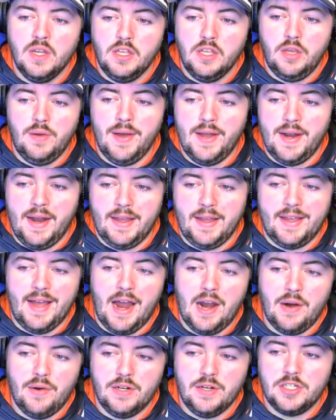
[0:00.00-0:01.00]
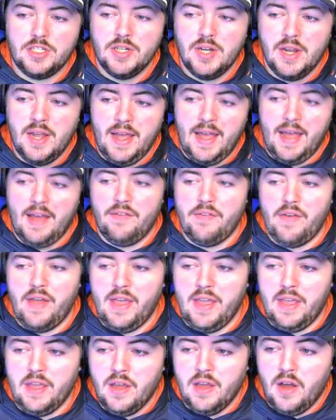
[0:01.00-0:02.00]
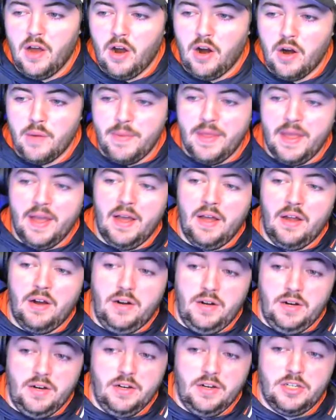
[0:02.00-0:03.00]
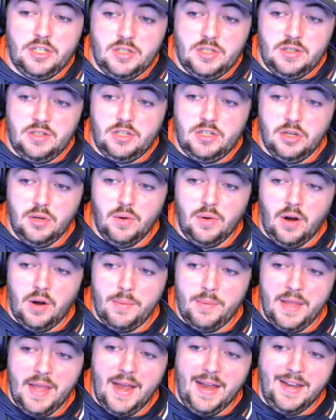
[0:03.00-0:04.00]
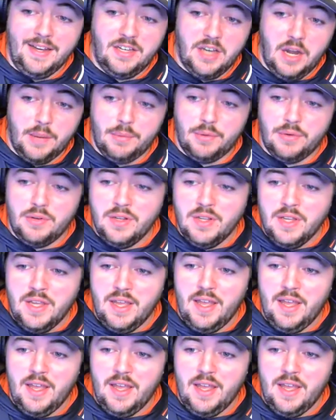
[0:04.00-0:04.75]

You had Ike Irish have a RBI or 2 RBI double,